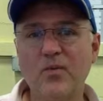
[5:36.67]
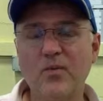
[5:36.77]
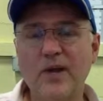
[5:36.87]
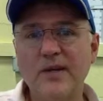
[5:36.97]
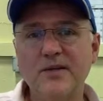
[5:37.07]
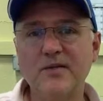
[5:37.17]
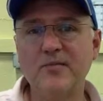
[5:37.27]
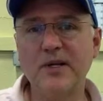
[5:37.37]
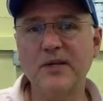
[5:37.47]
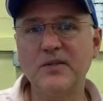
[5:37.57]
range
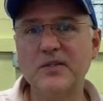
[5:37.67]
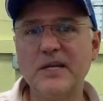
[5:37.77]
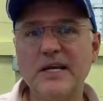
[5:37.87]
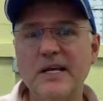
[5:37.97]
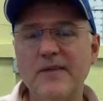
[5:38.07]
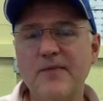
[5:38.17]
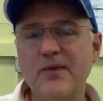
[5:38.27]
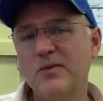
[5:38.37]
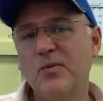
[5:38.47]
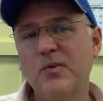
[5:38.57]
of means.
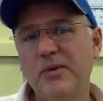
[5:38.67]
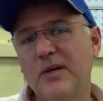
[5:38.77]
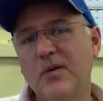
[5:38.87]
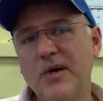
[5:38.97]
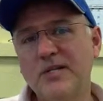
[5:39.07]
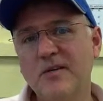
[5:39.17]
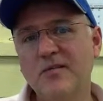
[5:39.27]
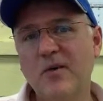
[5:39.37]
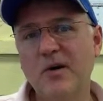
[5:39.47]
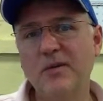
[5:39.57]
There will be a question
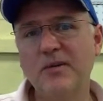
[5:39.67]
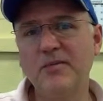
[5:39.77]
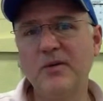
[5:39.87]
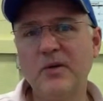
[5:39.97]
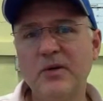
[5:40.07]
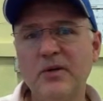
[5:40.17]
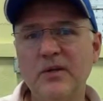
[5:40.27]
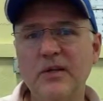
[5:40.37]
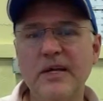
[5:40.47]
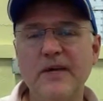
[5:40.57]
forum in Moodle.
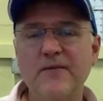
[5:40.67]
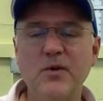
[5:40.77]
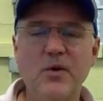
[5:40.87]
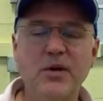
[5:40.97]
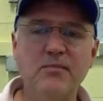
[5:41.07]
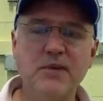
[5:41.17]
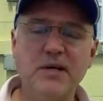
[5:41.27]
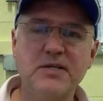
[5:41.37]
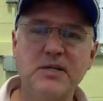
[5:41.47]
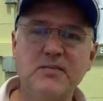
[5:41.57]
You can
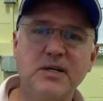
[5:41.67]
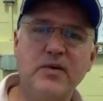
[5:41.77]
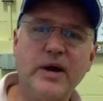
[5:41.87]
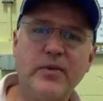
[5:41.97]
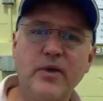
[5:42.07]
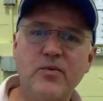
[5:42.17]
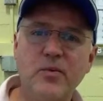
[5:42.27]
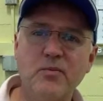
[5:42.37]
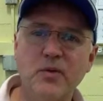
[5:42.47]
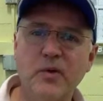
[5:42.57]
message me directly
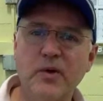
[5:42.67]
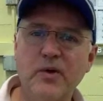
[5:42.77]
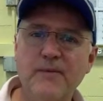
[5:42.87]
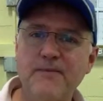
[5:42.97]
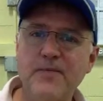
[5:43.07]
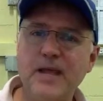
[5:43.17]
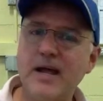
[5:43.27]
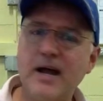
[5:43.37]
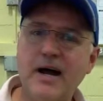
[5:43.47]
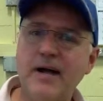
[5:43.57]
through Moodle.
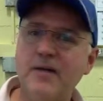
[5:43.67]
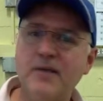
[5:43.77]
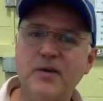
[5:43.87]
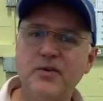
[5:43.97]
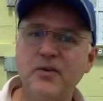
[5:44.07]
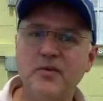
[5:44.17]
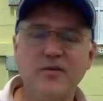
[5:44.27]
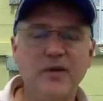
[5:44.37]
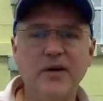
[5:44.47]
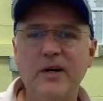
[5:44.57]
I am also
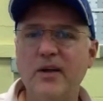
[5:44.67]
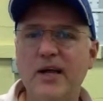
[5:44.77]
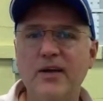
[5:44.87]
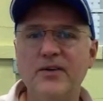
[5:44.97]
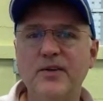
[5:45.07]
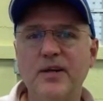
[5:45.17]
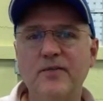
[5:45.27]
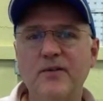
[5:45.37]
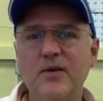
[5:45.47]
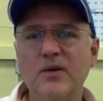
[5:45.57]
very glad to take
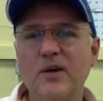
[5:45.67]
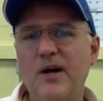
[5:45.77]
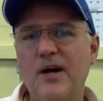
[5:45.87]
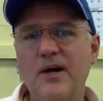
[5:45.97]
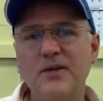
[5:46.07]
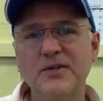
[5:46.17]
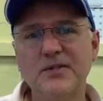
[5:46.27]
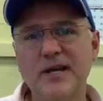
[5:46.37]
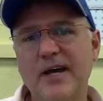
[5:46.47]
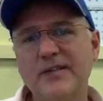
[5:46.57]
phone
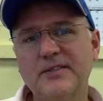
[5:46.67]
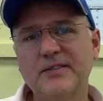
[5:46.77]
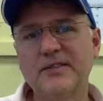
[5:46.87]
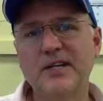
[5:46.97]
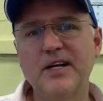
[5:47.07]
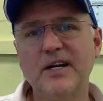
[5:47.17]
calls, texts,